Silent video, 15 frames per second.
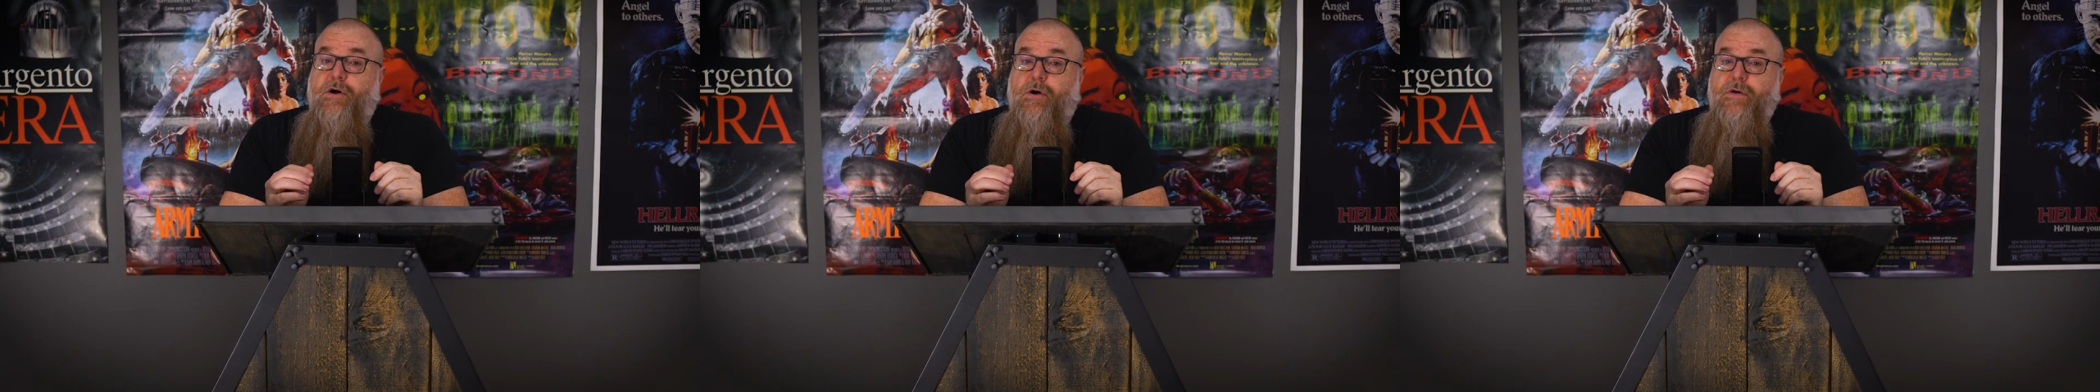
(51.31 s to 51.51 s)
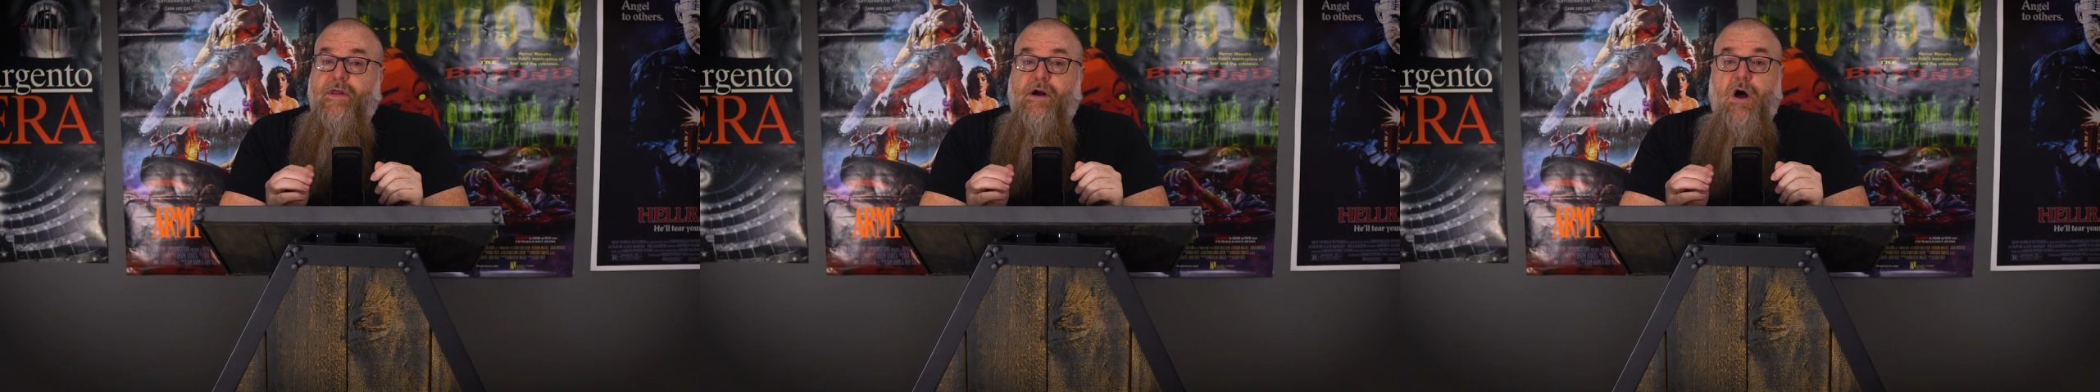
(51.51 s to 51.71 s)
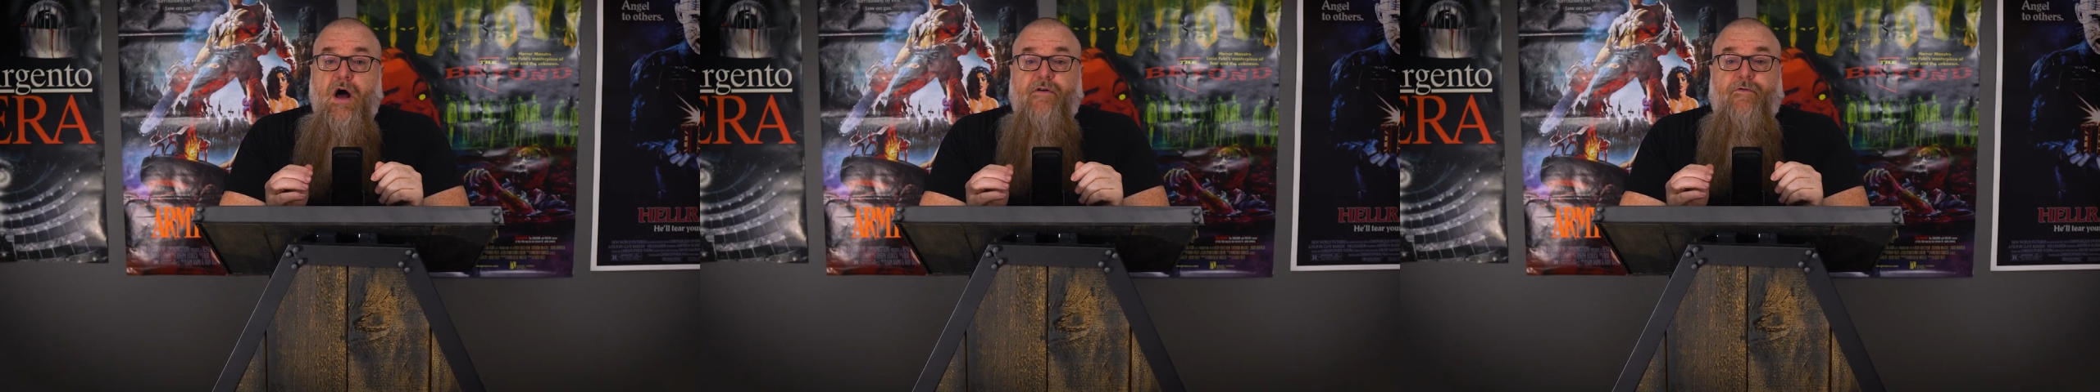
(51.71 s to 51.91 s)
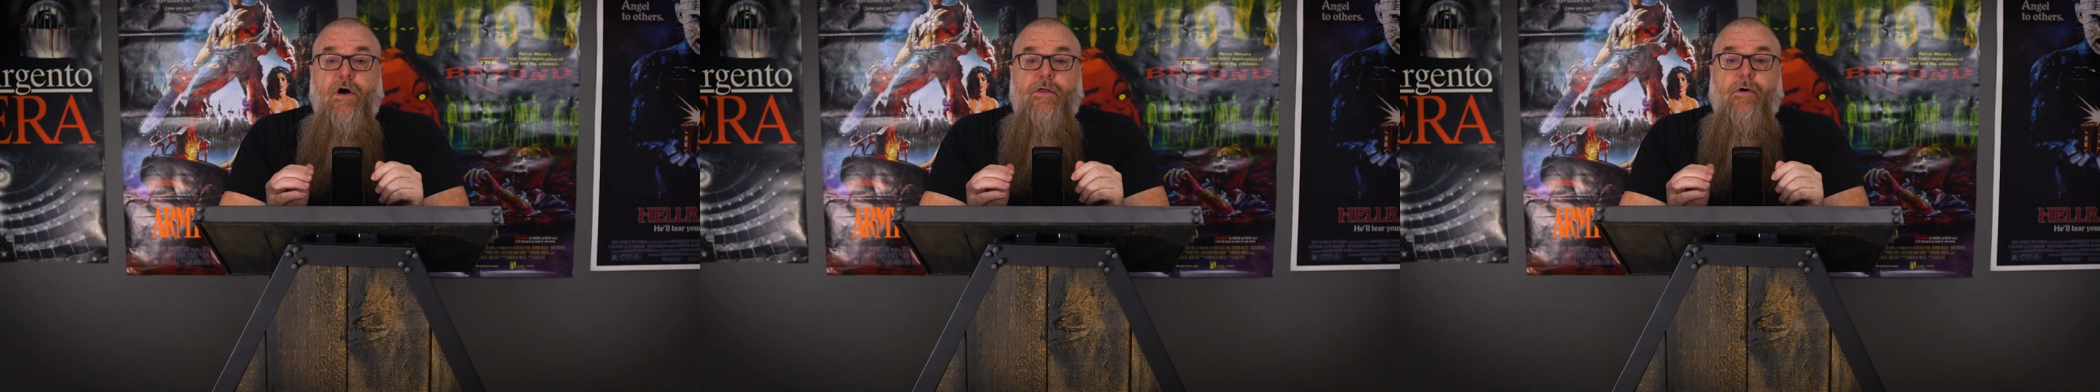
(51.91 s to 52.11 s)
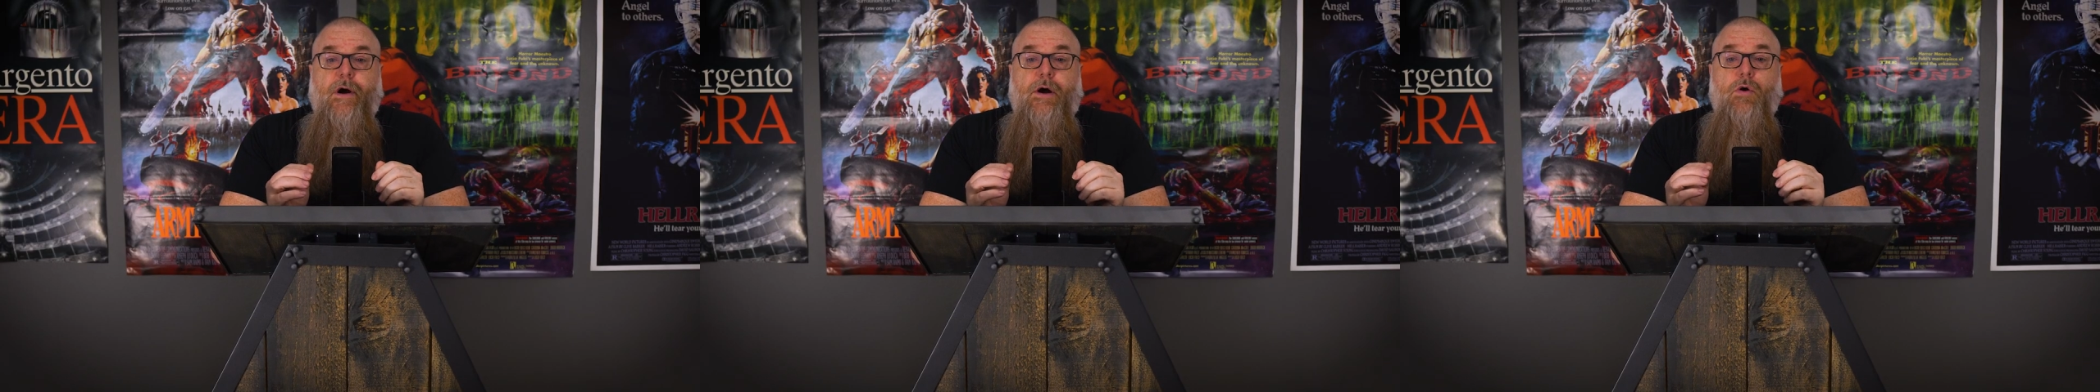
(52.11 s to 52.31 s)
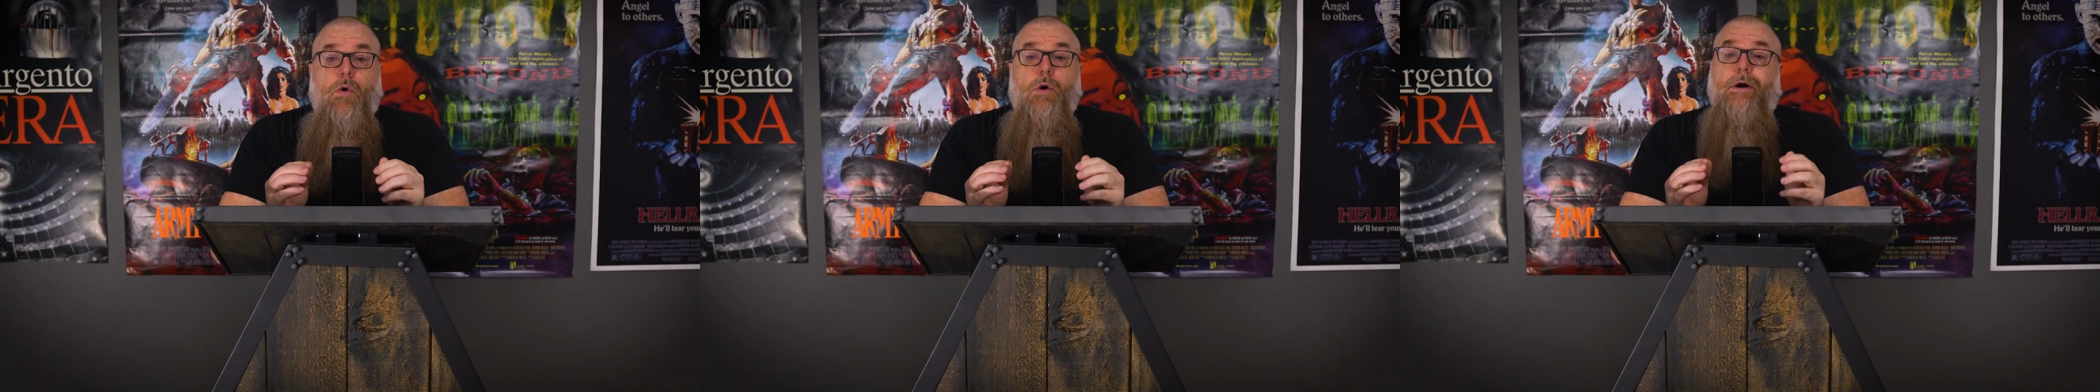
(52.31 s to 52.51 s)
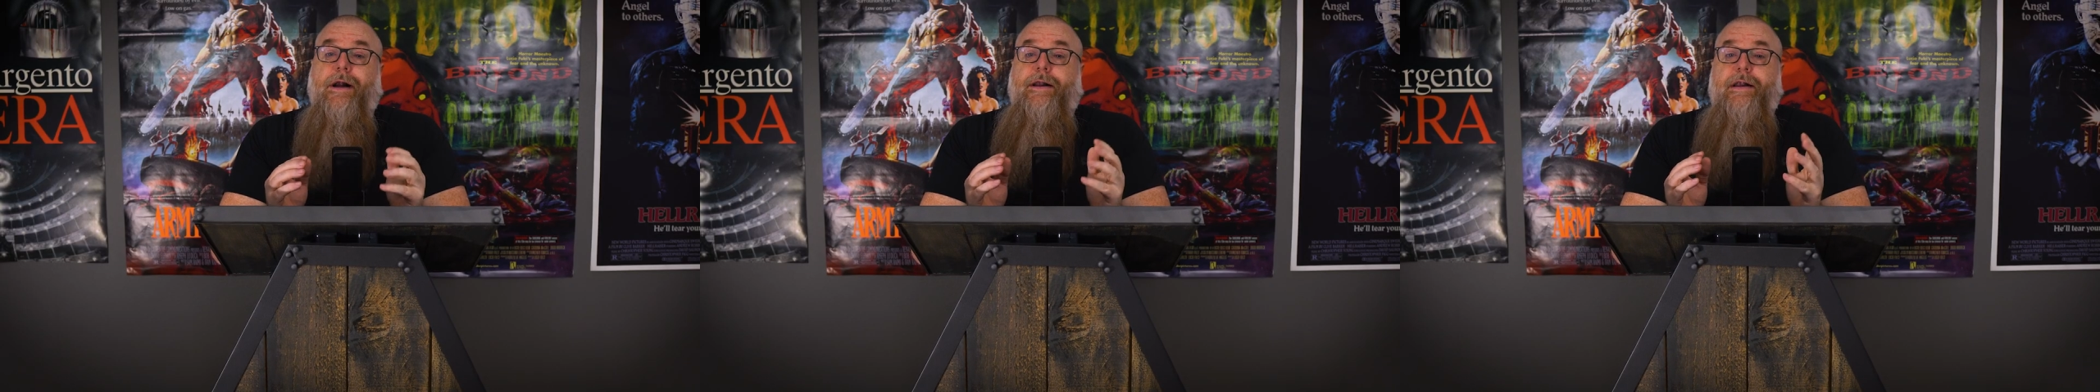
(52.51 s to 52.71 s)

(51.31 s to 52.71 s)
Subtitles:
to earn the Godfather of Gore